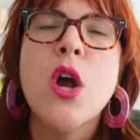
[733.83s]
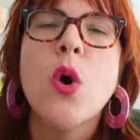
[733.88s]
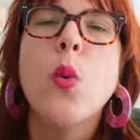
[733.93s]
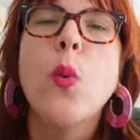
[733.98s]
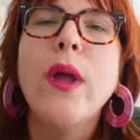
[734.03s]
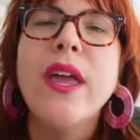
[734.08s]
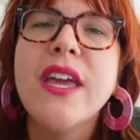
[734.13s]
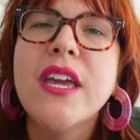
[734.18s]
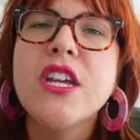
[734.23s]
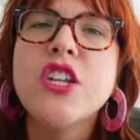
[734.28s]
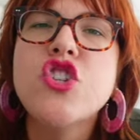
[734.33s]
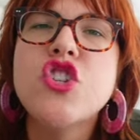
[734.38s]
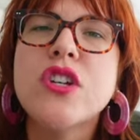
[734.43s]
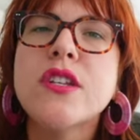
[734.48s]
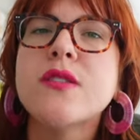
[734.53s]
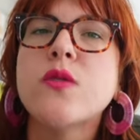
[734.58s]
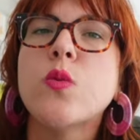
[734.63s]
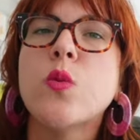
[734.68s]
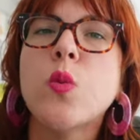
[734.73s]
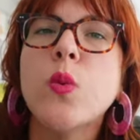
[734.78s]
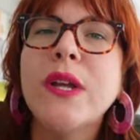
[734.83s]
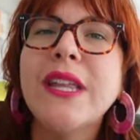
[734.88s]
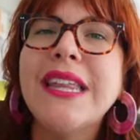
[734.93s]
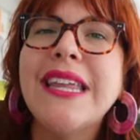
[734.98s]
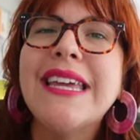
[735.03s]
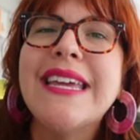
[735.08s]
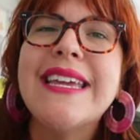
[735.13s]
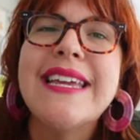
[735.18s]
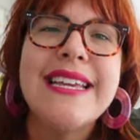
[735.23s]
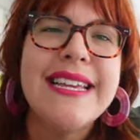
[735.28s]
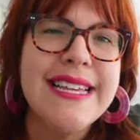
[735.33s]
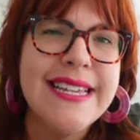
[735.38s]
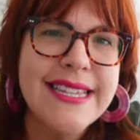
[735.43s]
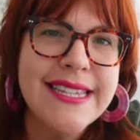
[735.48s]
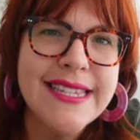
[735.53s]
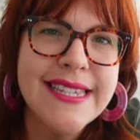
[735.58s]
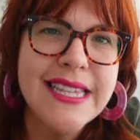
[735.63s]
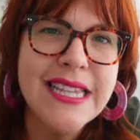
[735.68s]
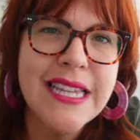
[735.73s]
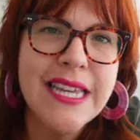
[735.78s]
we could just really
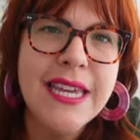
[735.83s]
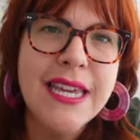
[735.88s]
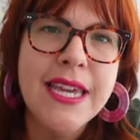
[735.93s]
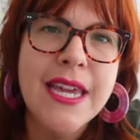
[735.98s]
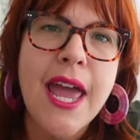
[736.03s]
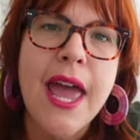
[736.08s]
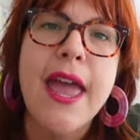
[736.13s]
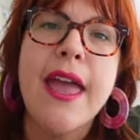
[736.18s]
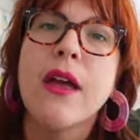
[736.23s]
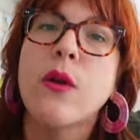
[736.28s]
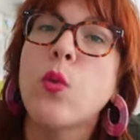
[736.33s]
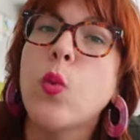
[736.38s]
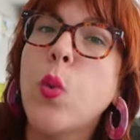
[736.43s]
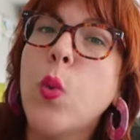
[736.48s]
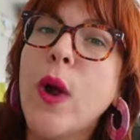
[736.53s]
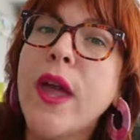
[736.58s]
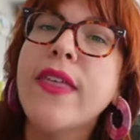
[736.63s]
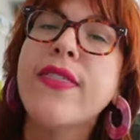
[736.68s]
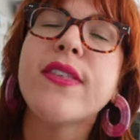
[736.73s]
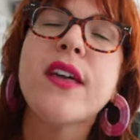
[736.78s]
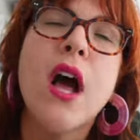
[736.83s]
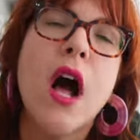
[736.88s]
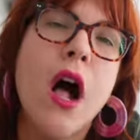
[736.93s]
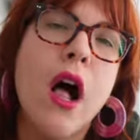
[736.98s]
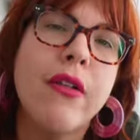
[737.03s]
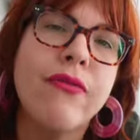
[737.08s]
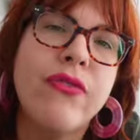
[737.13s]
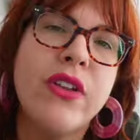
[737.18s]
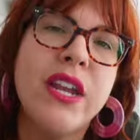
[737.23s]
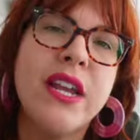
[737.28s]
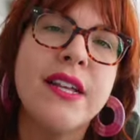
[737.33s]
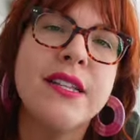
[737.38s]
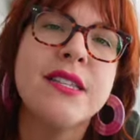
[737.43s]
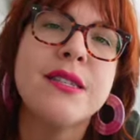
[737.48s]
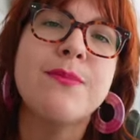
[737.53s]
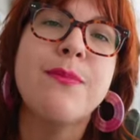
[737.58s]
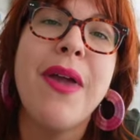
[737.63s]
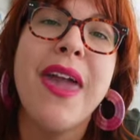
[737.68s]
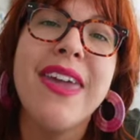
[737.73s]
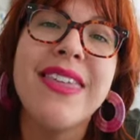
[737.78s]
easily and with
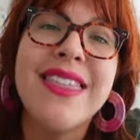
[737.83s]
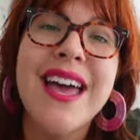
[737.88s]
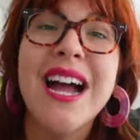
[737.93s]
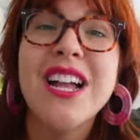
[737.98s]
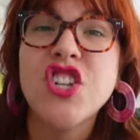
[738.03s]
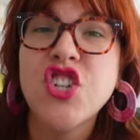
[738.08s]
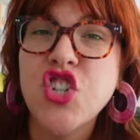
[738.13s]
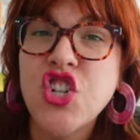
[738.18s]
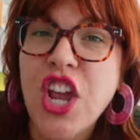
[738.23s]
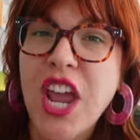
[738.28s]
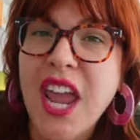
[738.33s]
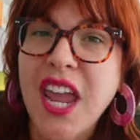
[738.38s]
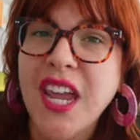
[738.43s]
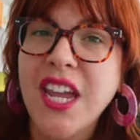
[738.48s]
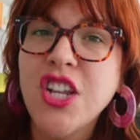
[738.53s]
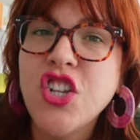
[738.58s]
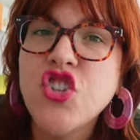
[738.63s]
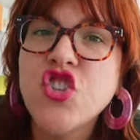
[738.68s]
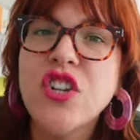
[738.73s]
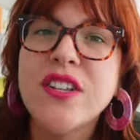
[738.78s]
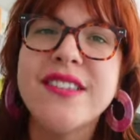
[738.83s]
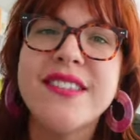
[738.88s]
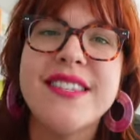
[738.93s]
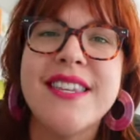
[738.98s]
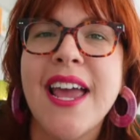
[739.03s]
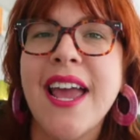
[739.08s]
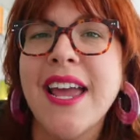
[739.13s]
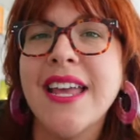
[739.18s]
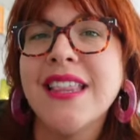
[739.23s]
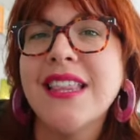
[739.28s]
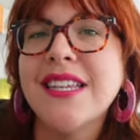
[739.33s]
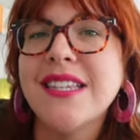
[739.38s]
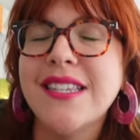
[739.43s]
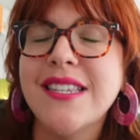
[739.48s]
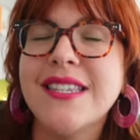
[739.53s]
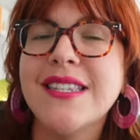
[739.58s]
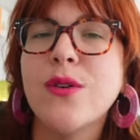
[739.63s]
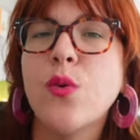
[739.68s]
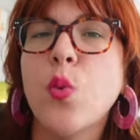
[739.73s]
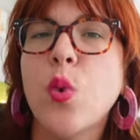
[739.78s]
confidence make that change and say, this
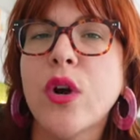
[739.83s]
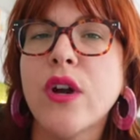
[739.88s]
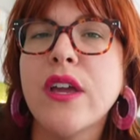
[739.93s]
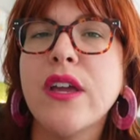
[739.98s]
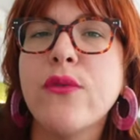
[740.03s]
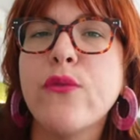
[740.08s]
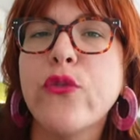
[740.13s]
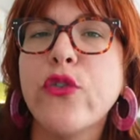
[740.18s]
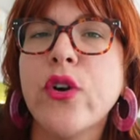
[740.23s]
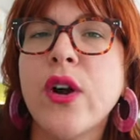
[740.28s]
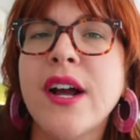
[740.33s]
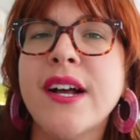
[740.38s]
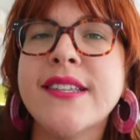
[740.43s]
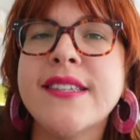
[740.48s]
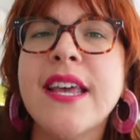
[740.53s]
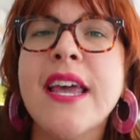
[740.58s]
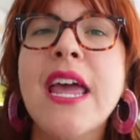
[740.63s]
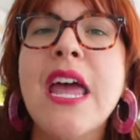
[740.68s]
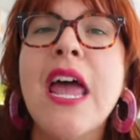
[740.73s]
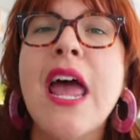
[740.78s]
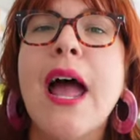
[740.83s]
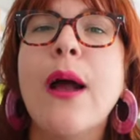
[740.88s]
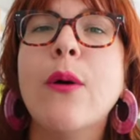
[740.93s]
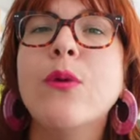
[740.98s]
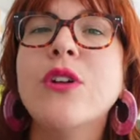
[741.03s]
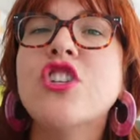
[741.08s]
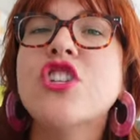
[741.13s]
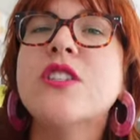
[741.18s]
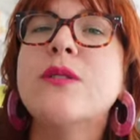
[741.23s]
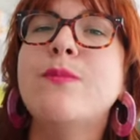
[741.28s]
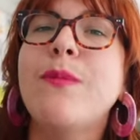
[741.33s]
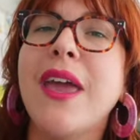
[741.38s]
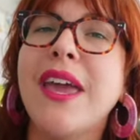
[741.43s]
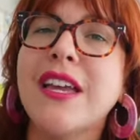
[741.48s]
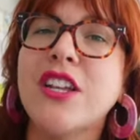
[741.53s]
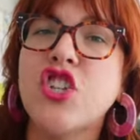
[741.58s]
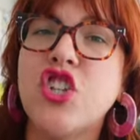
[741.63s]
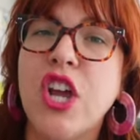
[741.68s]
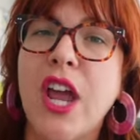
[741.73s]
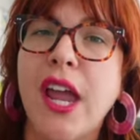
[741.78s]
isn't working for us, and we just make
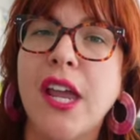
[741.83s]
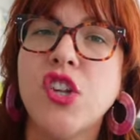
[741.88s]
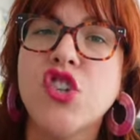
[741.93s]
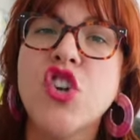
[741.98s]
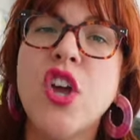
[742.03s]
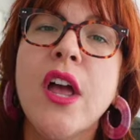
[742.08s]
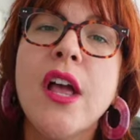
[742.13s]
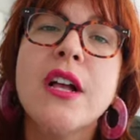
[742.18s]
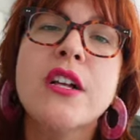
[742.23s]
a change.